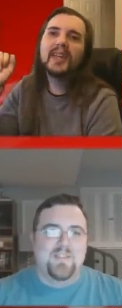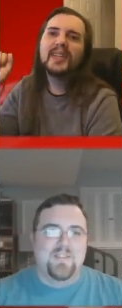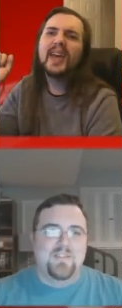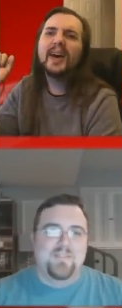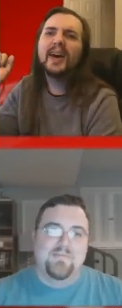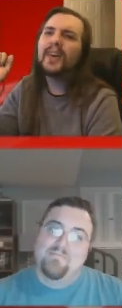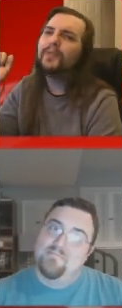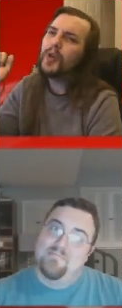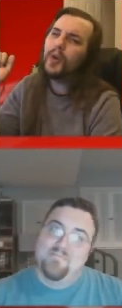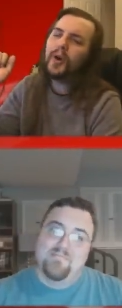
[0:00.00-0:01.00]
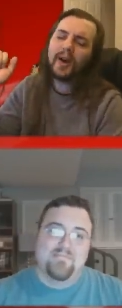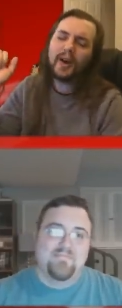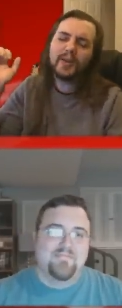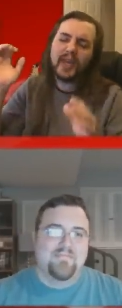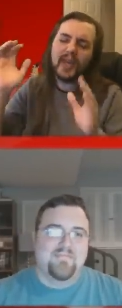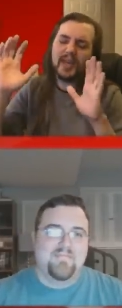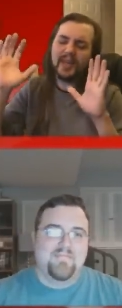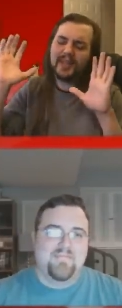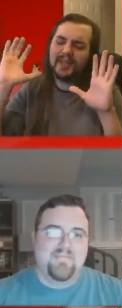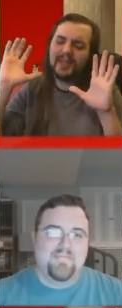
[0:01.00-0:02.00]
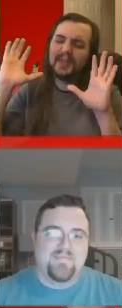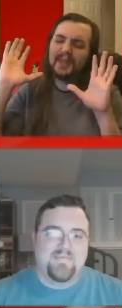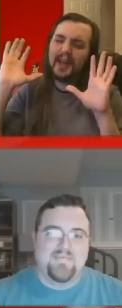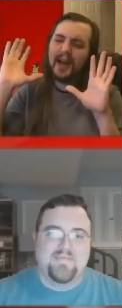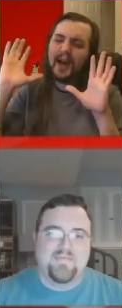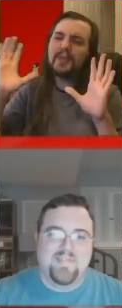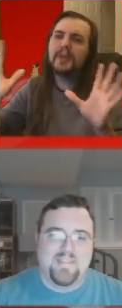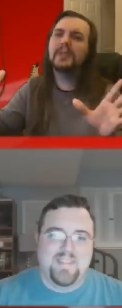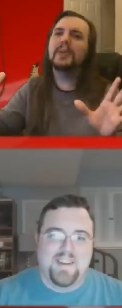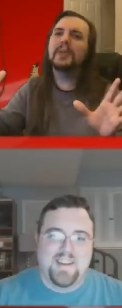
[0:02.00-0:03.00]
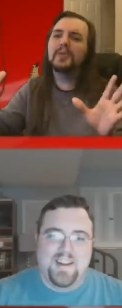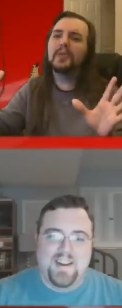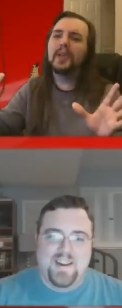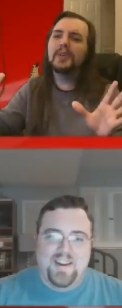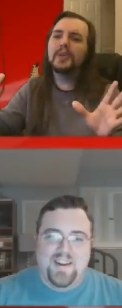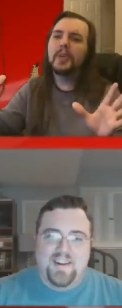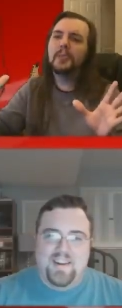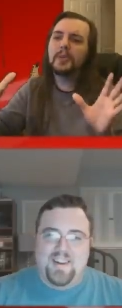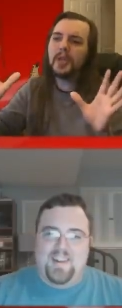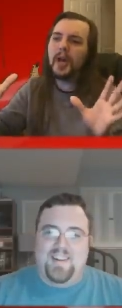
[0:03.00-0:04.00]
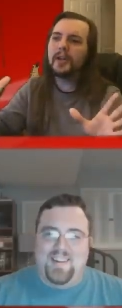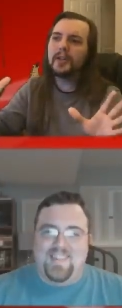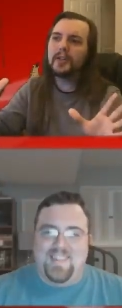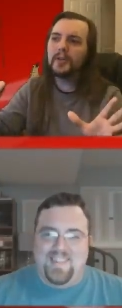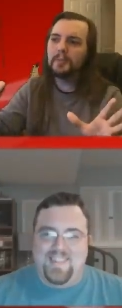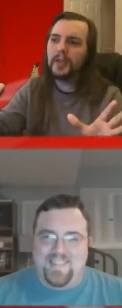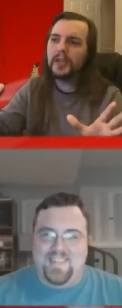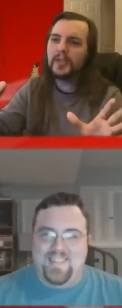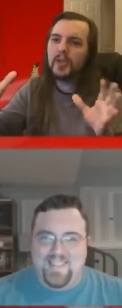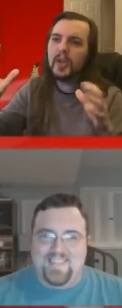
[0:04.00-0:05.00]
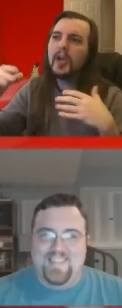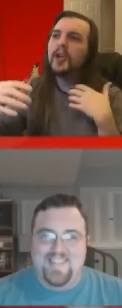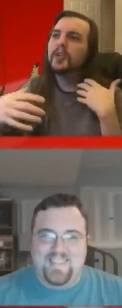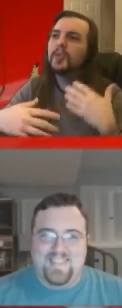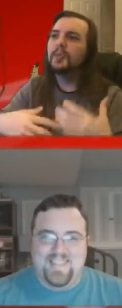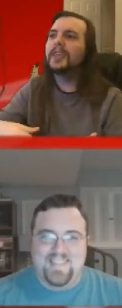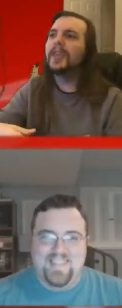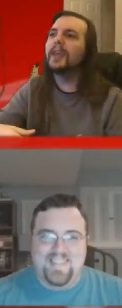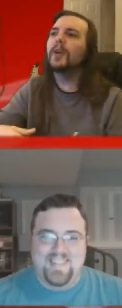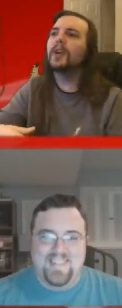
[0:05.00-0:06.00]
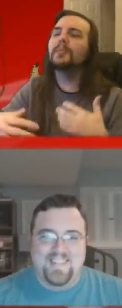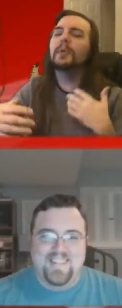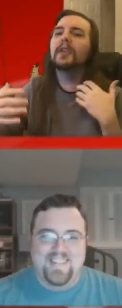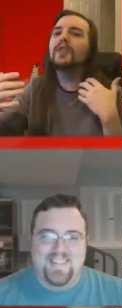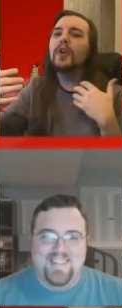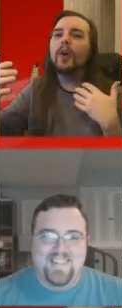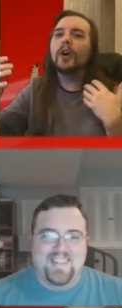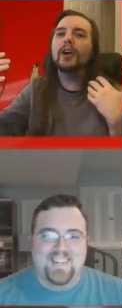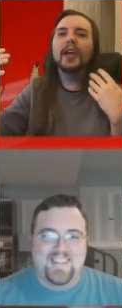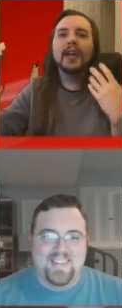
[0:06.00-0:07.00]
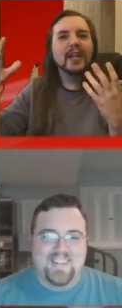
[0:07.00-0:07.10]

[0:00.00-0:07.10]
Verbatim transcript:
Speaker 1: Yeah, if you are okay, obviously this relationship is not in a good place to begin with, but if you are